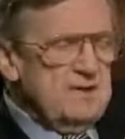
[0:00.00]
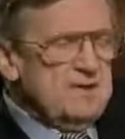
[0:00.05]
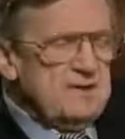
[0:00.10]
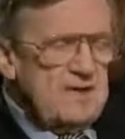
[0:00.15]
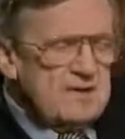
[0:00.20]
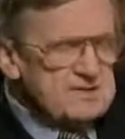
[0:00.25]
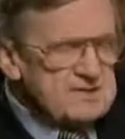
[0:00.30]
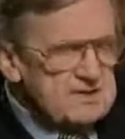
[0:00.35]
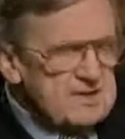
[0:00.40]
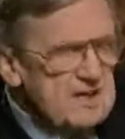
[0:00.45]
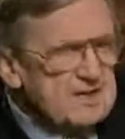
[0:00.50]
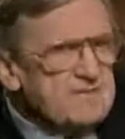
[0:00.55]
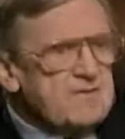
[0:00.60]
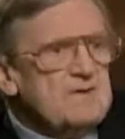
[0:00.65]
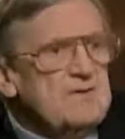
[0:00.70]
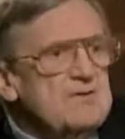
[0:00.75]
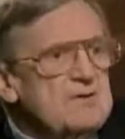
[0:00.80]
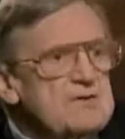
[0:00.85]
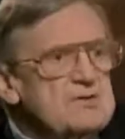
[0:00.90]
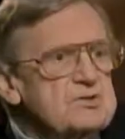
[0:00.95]
That's not
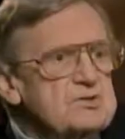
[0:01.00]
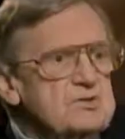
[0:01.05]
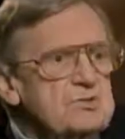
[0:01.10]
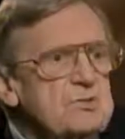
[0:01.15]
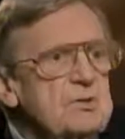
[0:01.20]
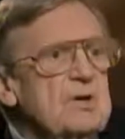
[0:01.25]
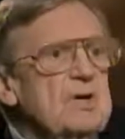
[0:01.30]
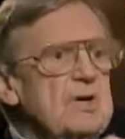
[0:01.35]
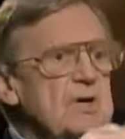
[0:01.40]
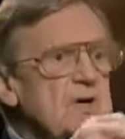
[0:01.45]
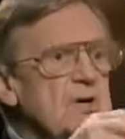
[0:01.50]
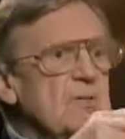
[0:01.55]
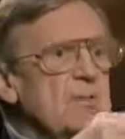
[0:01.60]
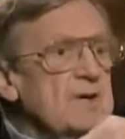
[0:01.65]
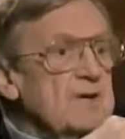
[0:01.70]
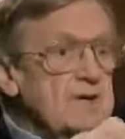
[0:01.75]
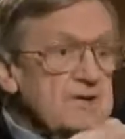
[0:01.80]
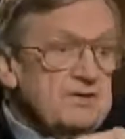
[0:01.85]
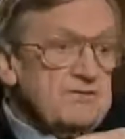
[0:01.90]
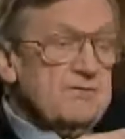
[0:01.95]
their issue.
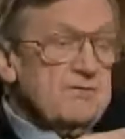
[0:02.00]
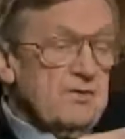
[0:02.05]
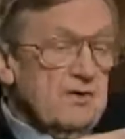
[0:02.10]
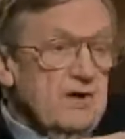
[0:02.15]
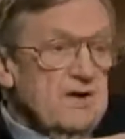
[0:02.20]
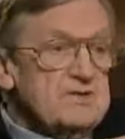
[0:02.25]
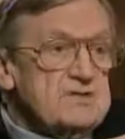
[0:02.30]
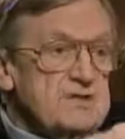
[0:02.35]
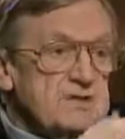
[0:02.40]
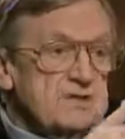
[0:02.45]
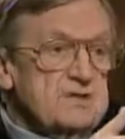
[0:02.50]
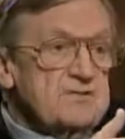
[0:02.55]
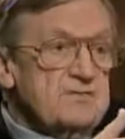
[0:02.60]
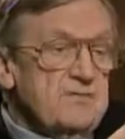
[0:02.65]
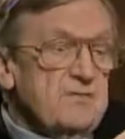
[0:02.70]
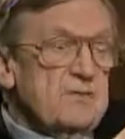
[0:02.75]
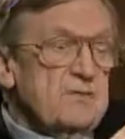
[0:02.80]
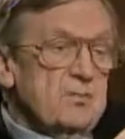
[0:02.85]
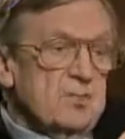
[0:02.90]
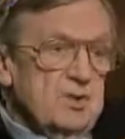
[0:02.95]
It is for us, it is
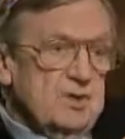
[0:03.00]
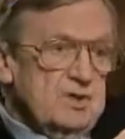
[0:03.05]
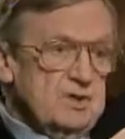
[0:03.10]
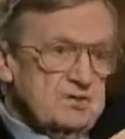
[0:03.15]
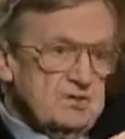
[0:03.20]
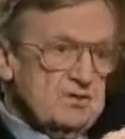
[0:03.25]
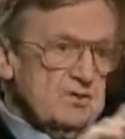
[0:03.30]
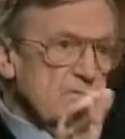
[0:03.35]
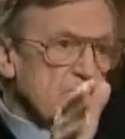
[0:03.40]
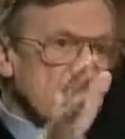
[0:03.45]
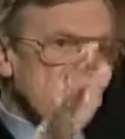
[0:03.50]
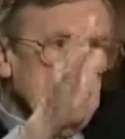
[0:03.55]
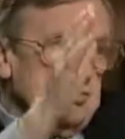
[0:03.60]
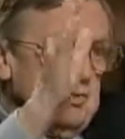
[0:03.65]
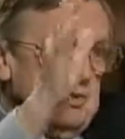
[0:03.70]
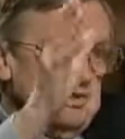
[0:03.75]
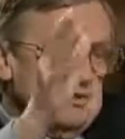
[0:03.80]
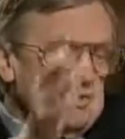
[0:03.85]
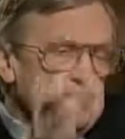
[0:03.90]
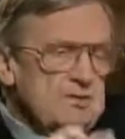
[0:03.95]
for the British, the
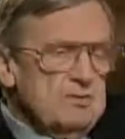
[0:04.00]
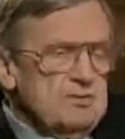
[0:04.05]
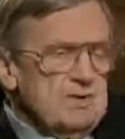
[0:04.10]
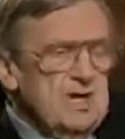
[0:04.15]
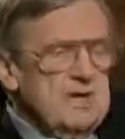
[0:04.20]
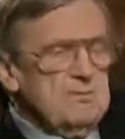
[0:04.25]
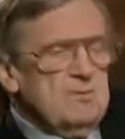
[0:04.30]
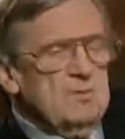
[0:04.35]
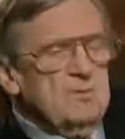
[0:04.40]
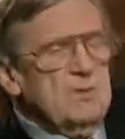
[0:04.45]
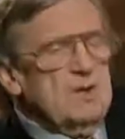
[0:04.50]
Germans, you name them.